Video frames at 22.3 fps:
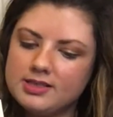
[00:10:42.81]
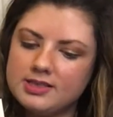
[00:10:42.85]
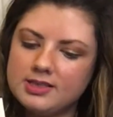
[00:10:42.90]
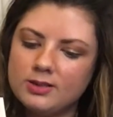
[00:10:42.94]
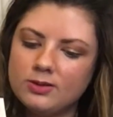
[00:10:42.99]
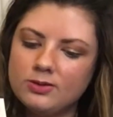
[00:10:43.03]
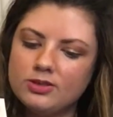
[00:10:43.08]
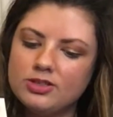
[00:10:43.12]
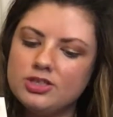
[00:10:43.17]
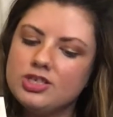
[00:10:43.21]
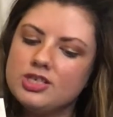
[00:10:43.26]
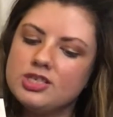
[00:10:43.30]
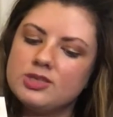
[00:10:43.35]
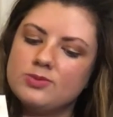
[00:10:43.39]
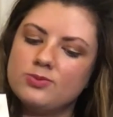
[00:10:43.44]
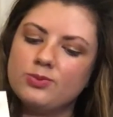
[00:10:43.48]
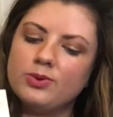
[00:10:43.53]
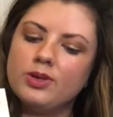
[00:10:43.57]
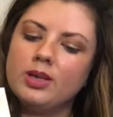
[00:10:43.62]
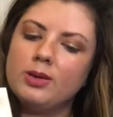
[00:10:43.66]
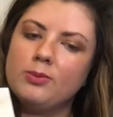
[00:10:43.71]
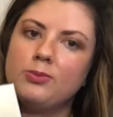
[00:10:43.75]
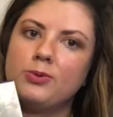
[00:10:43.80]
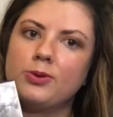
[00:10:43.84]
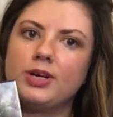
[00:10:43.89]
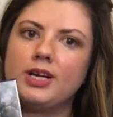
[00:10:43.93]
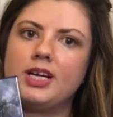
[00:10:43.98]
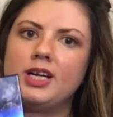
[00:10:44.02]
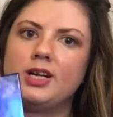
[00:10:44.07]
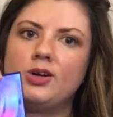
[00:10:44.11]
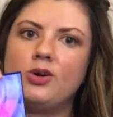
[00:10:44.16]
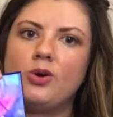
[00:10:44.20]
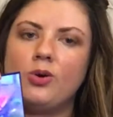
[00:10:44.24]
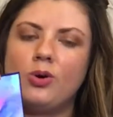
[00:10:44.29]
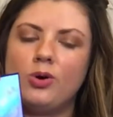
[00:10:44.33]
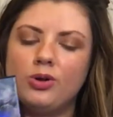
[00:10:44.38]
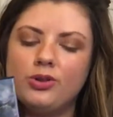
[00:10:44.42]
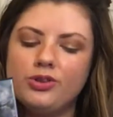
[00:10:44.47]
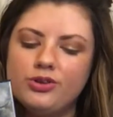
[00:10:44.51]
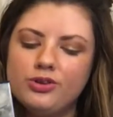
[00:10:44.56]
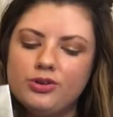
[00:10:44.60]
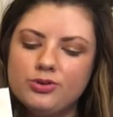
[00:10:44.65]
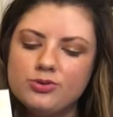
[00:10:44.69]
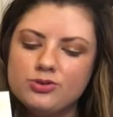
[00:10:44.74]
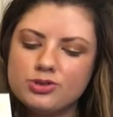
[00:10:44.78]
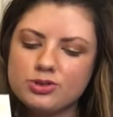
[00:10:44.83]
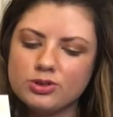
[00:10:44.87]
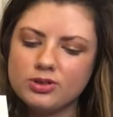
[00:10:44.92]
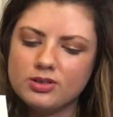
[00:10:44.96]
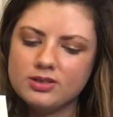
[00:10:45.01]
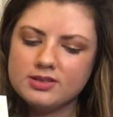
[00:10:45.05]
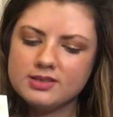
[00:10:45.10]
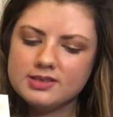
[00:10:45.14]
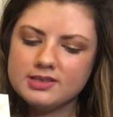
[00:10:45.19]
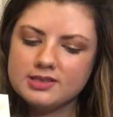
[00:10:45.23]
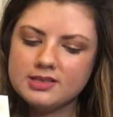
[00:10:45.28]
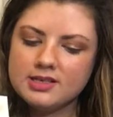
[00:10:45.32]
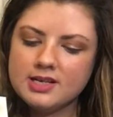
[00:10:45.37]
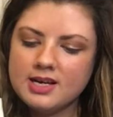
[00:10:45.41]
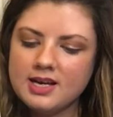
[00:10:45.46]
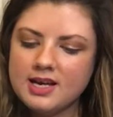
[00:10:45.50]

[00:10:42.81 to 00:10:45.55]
They're just really pretty gold neutrals